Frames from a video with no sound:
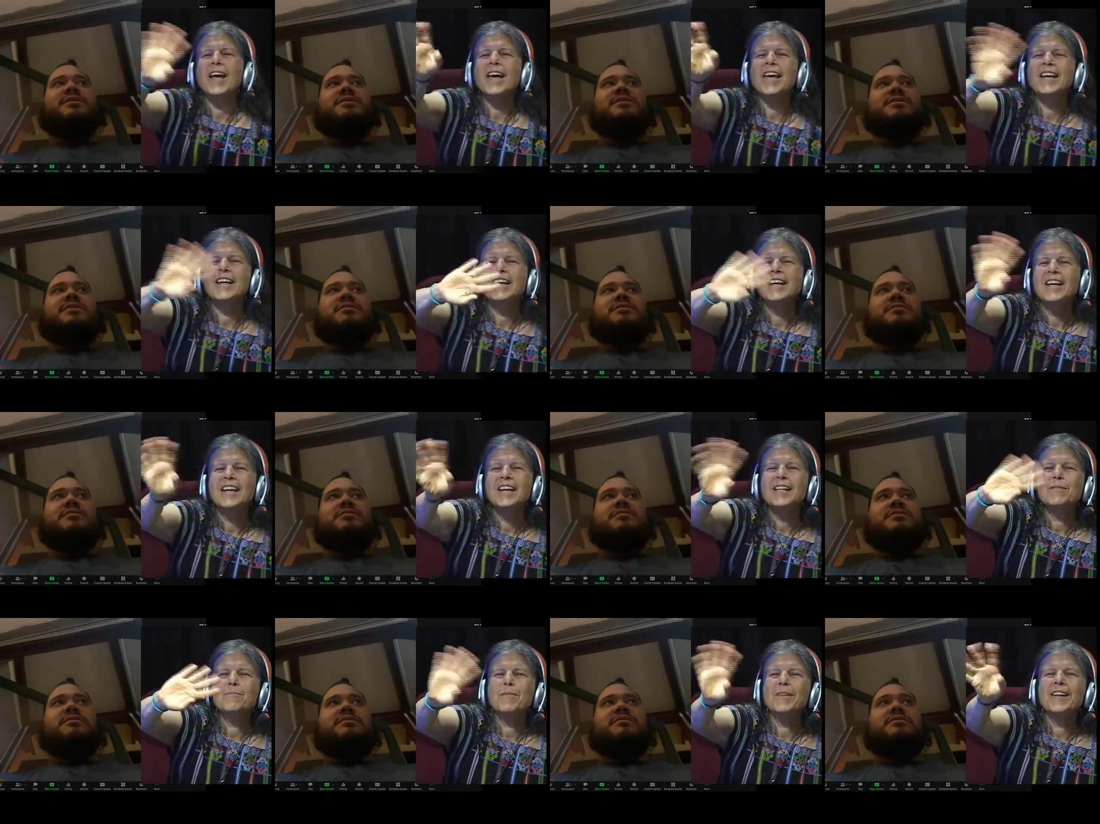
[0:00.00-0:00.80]
Speaker 1: it.
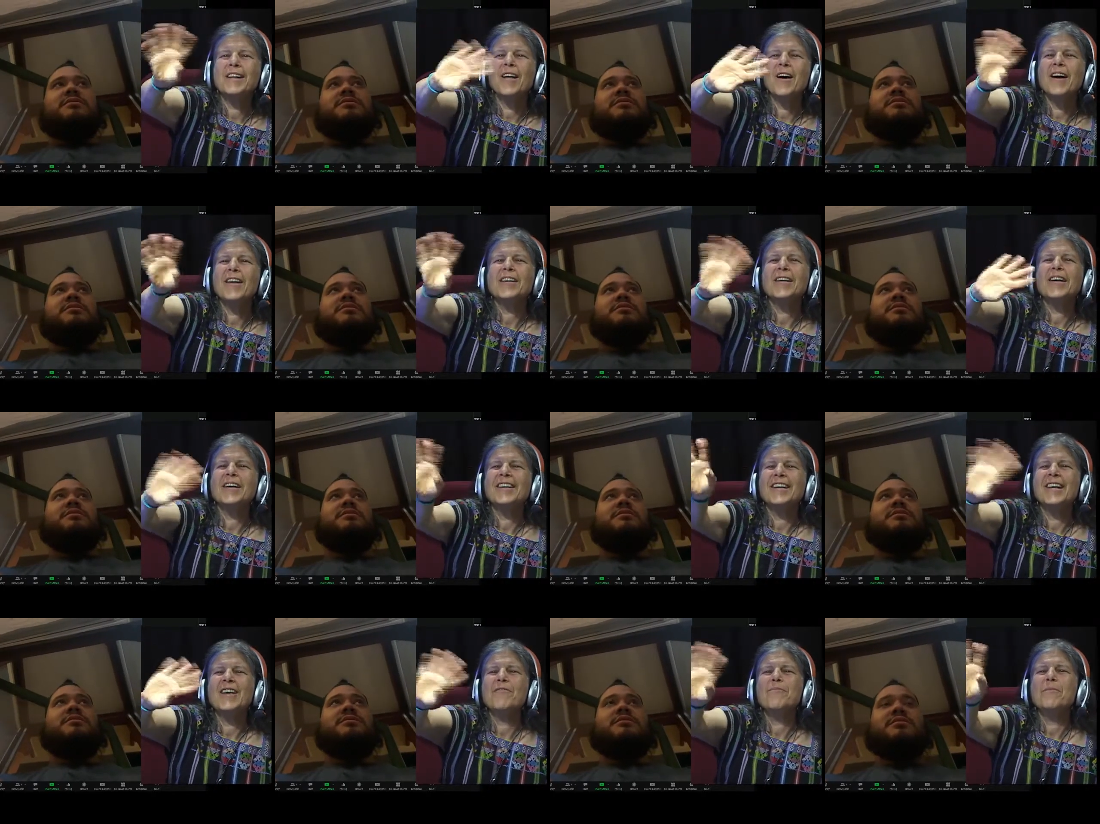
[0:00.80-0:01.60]
It's been
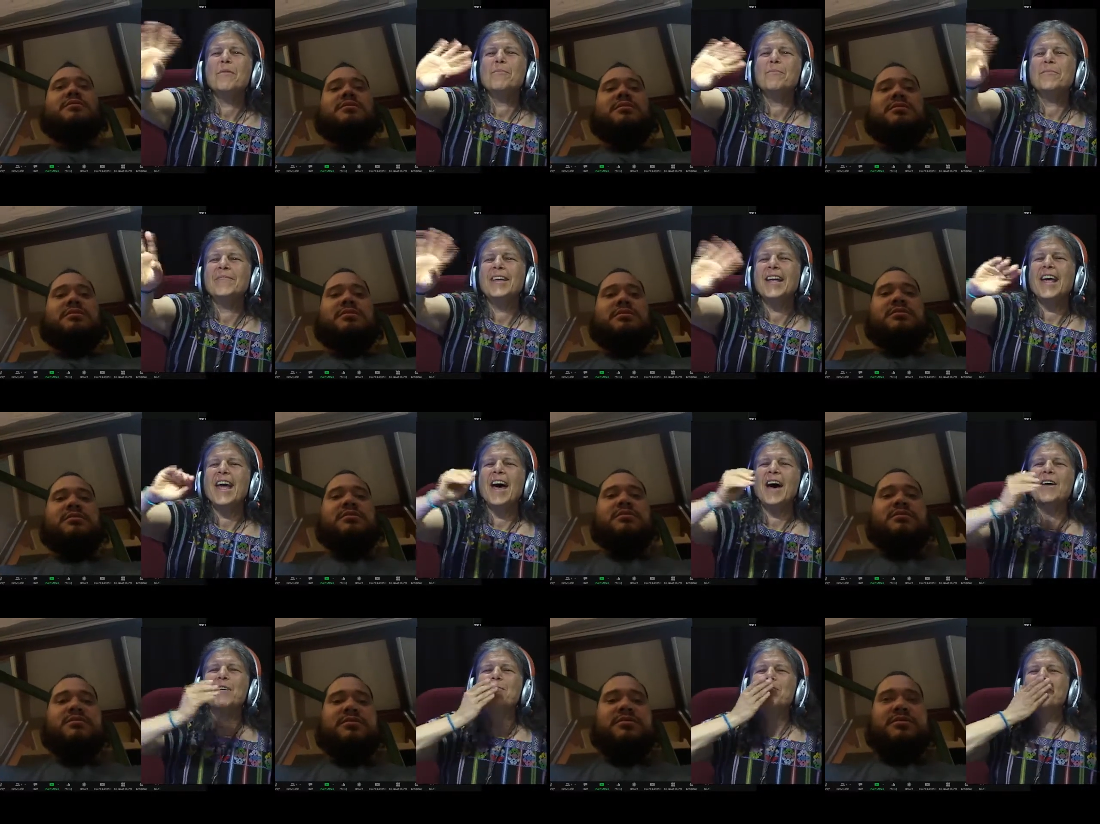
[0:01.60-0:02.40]
like, give him a,
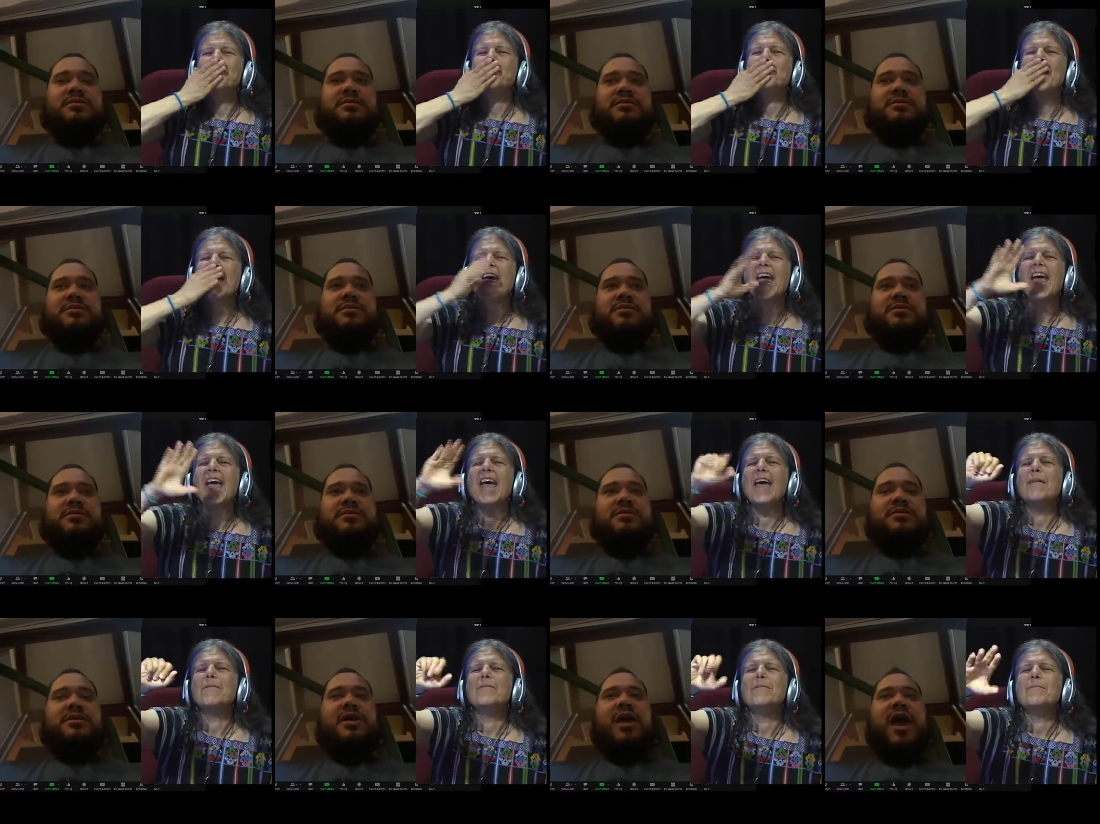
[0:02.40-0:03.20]
yeah.
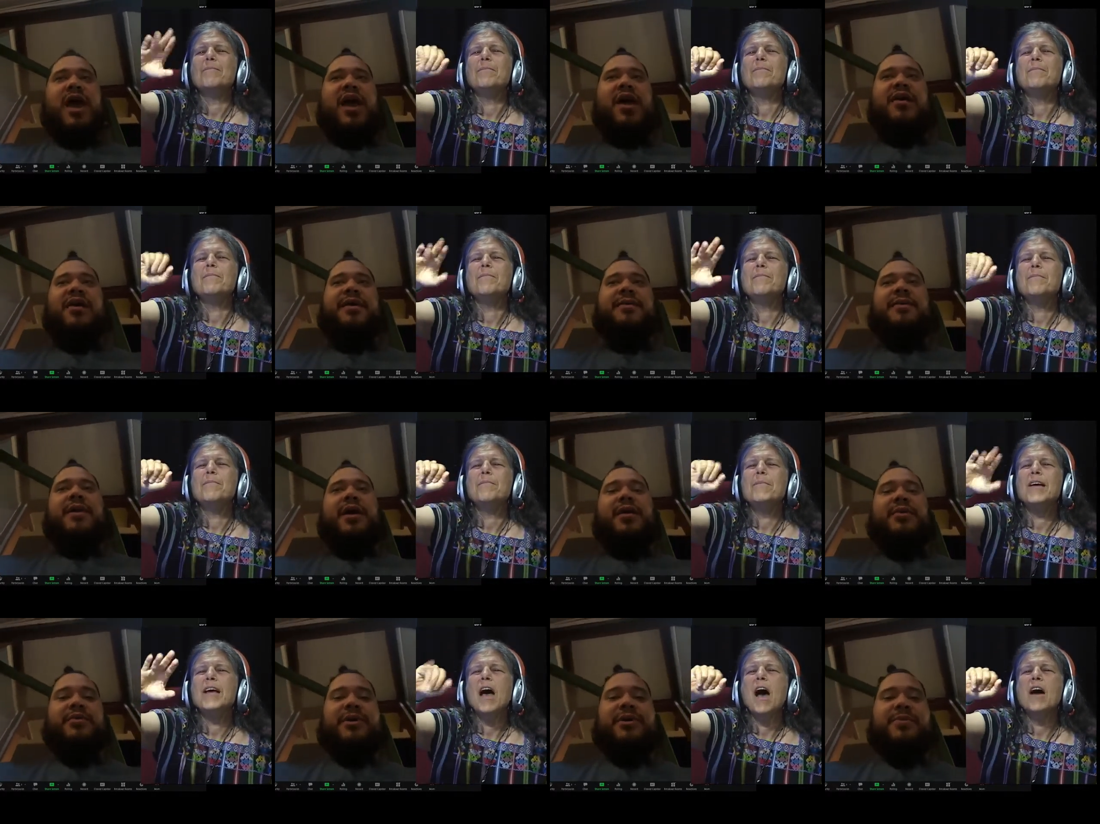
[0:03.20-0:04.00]
All right,
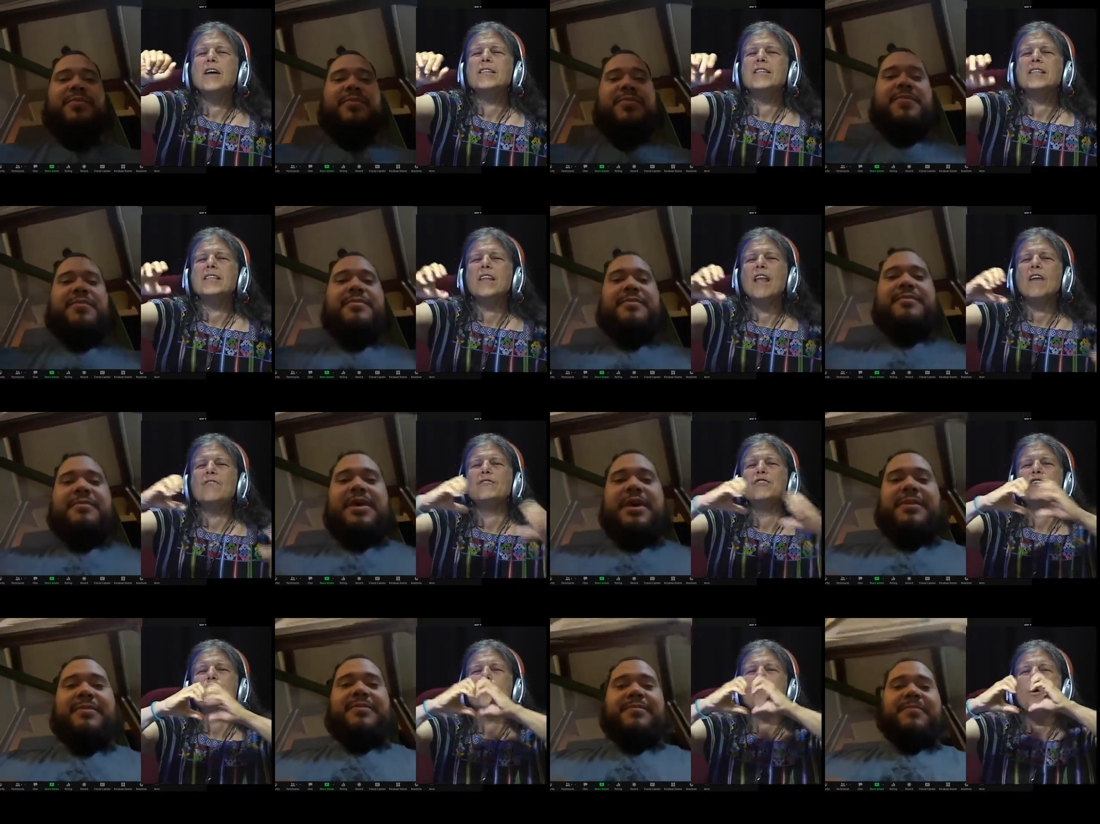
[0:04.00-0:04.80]
Big I will.
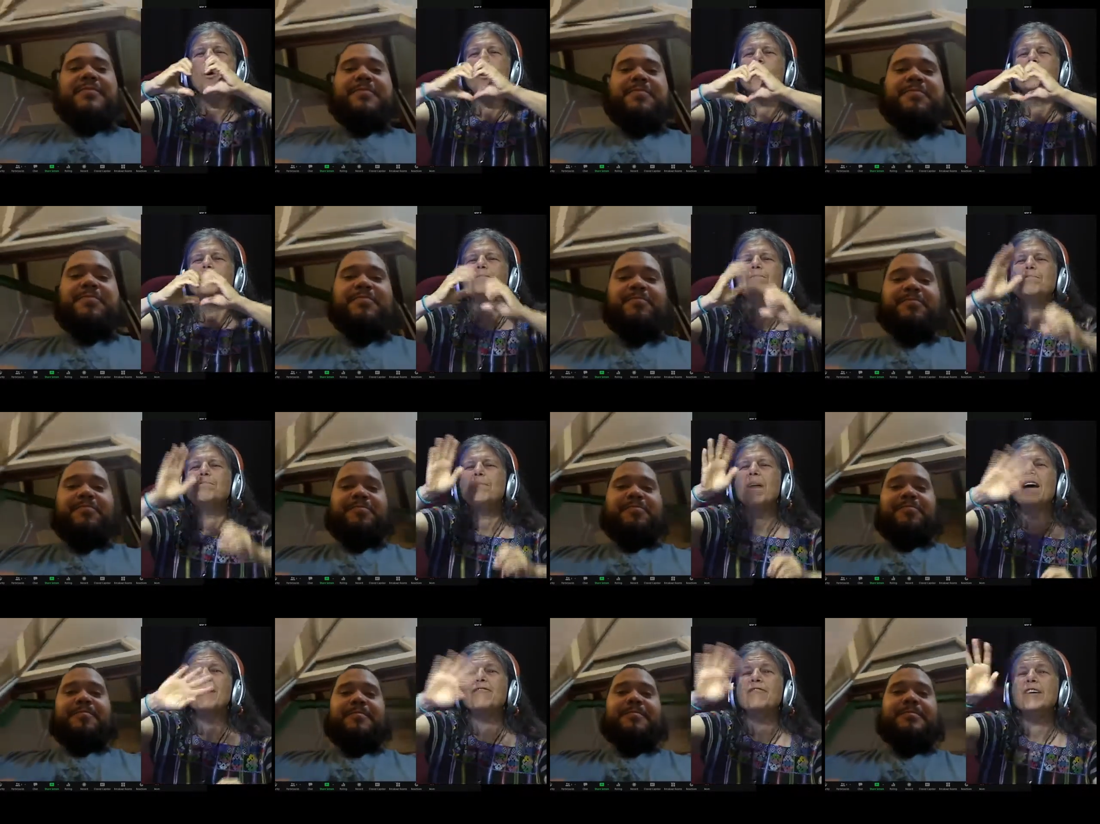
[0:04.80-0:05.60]
Love Bye. to you all.
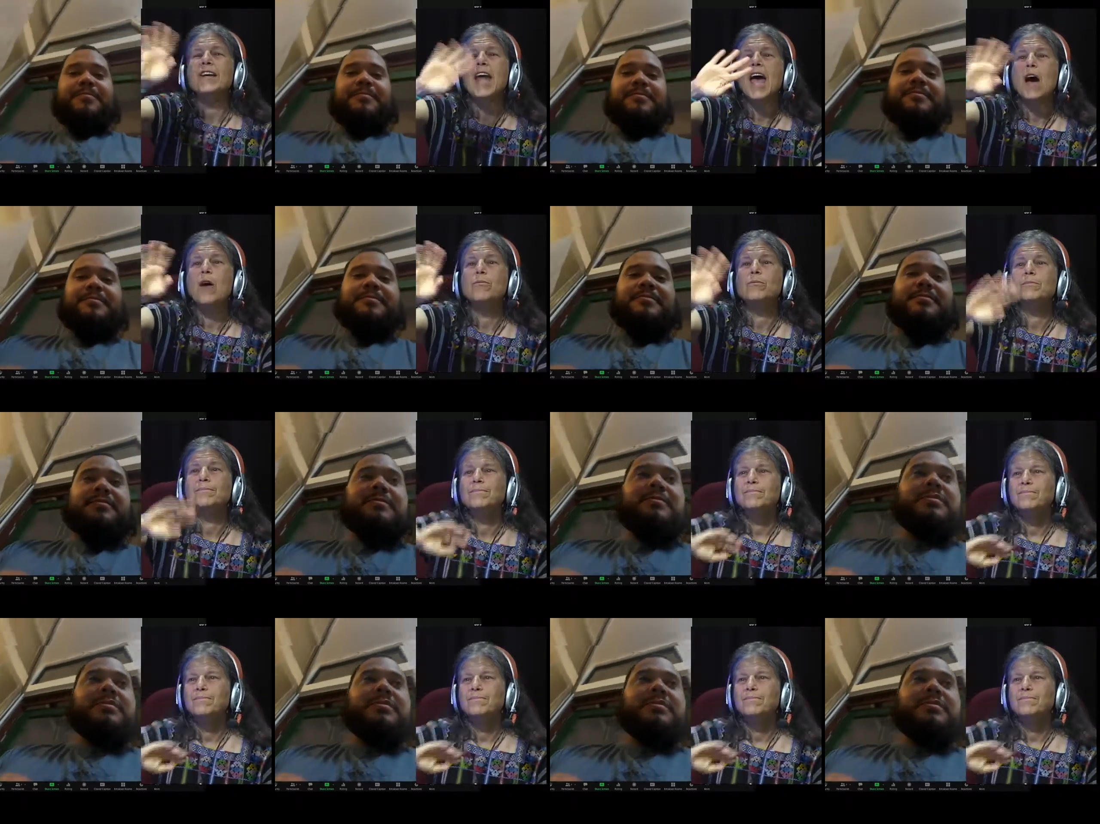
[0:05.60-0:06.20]
Bye for now.